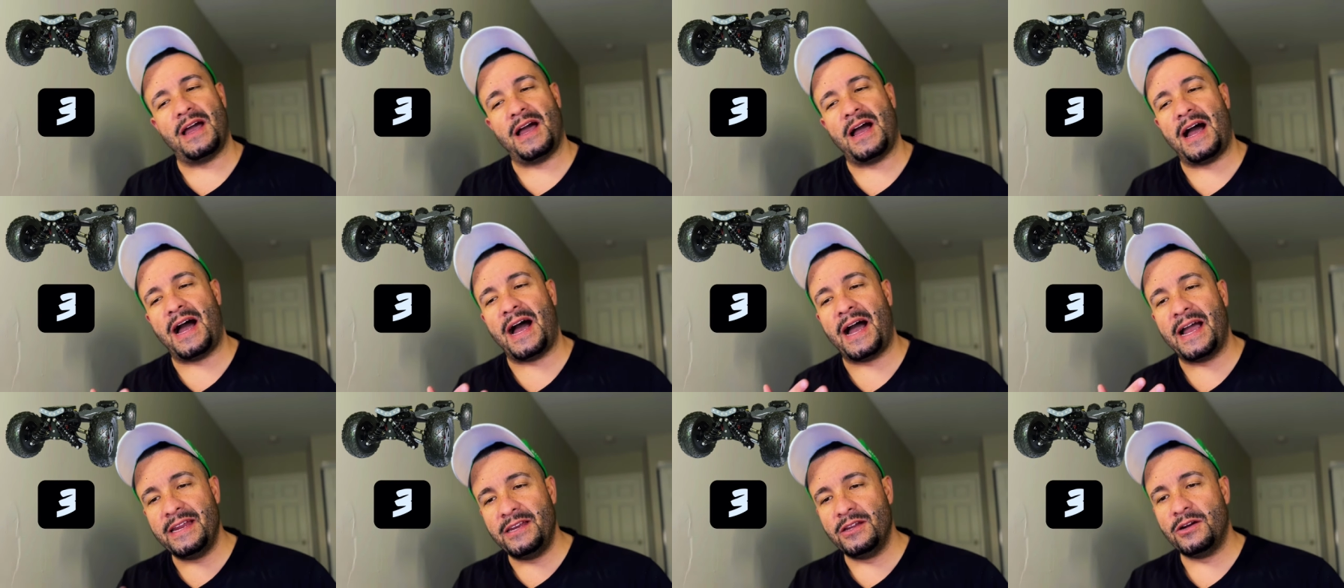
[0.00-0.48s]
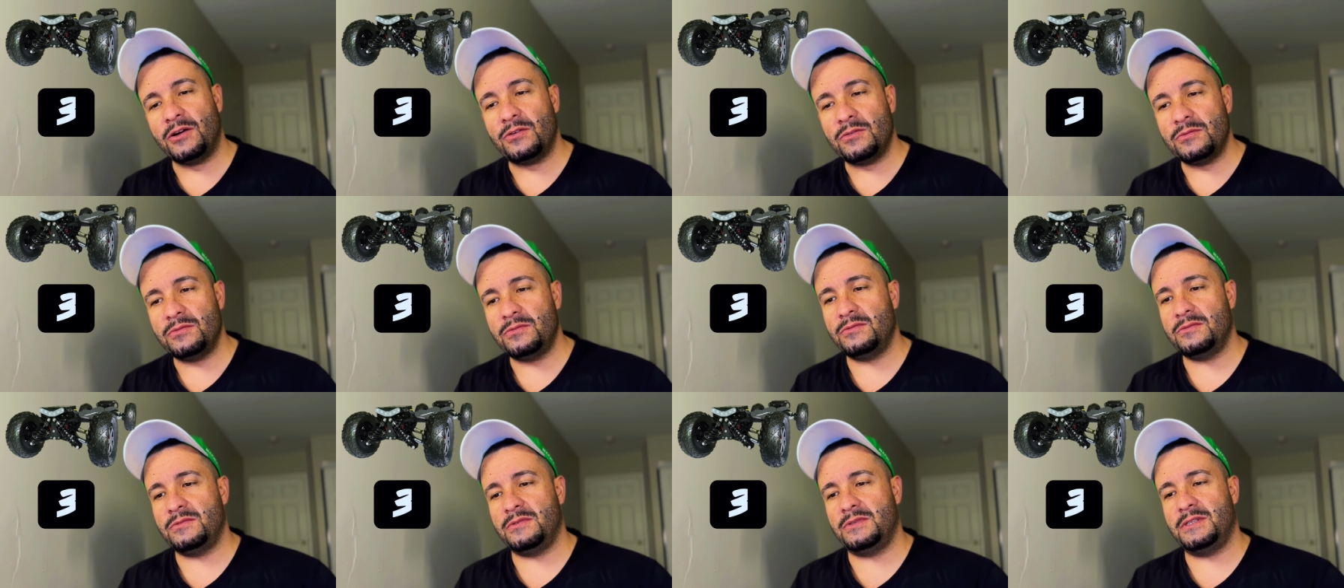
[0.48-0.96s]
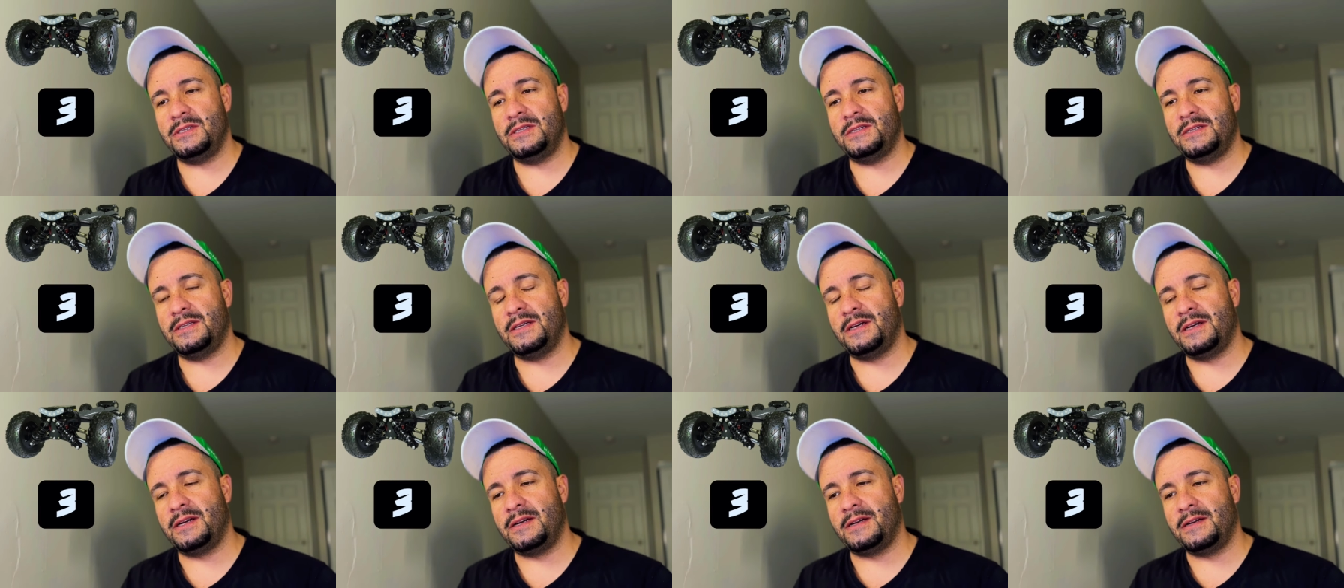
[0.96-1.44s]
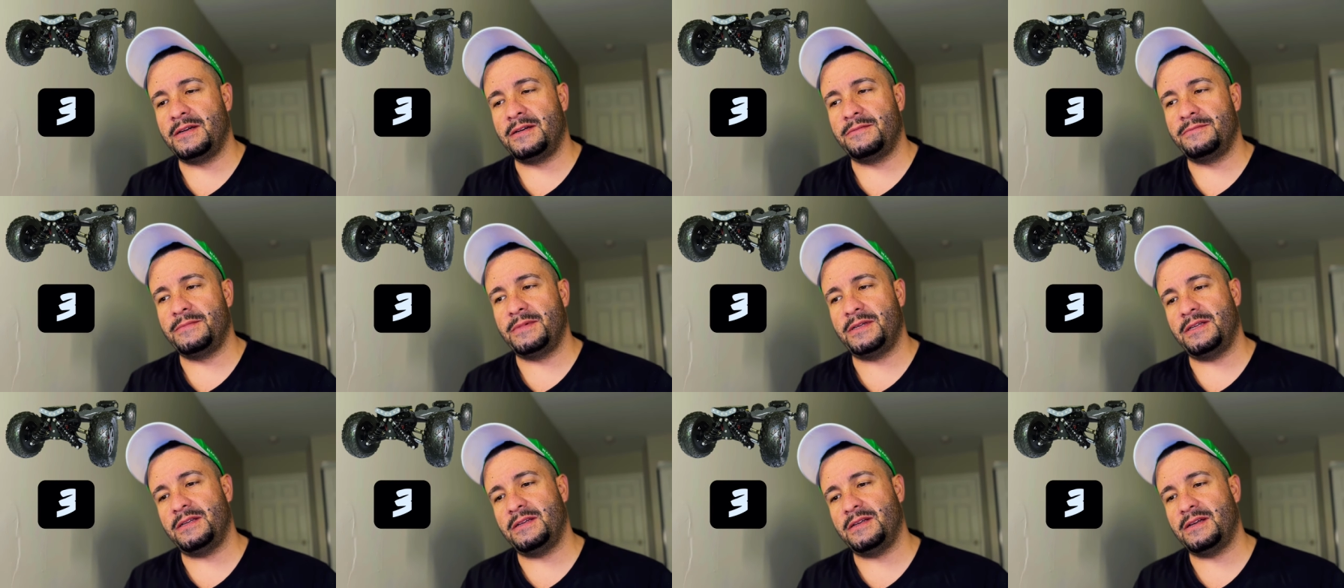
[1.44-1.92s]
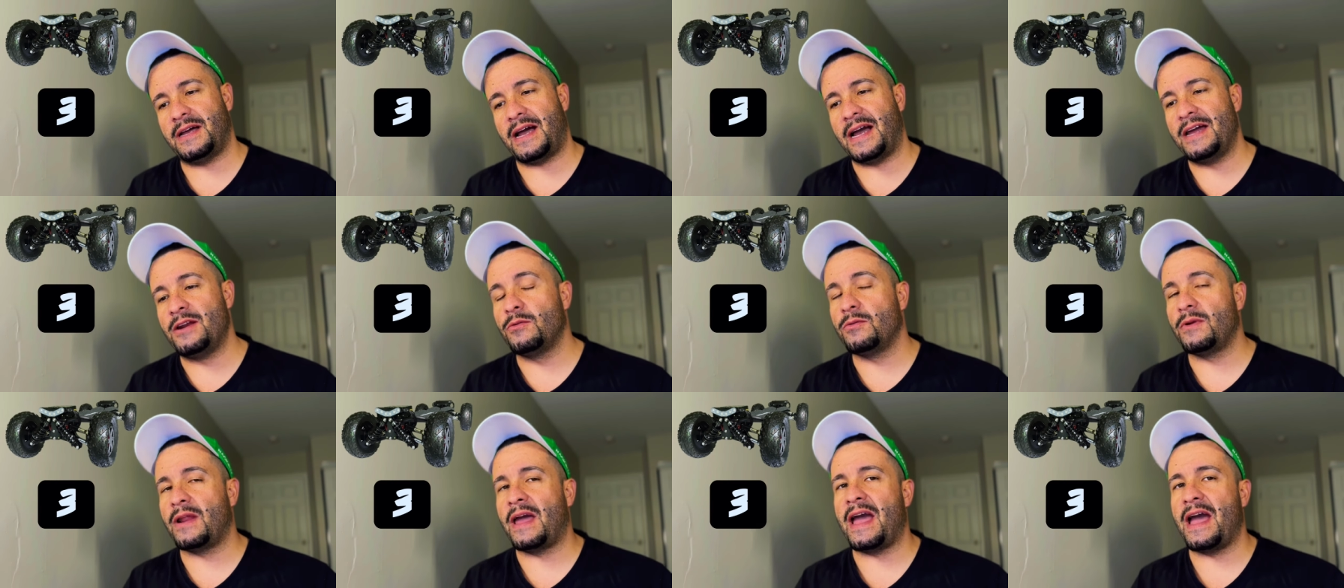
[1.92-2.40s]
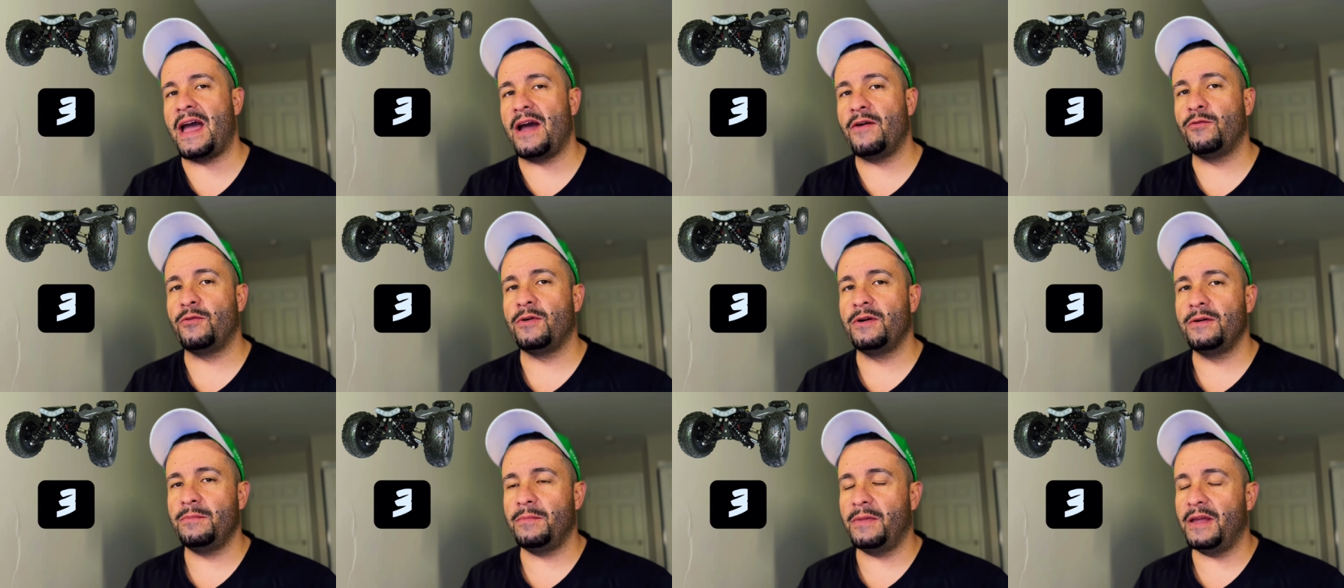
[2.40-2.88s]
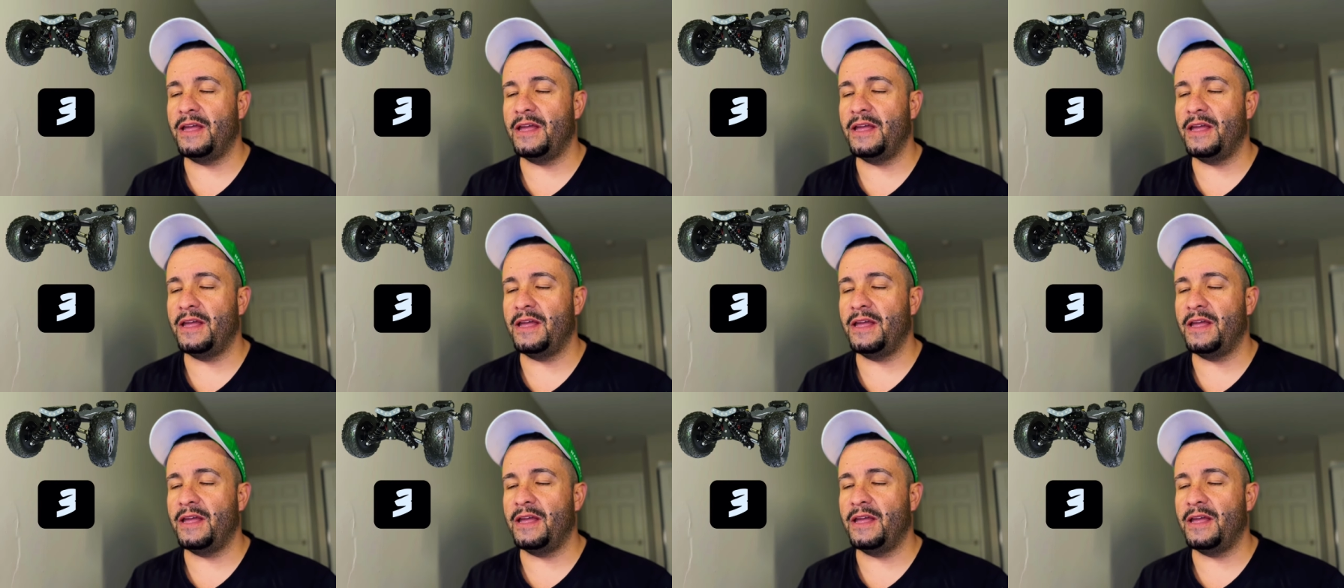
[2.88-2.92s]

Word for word: I don't um, I don't have one.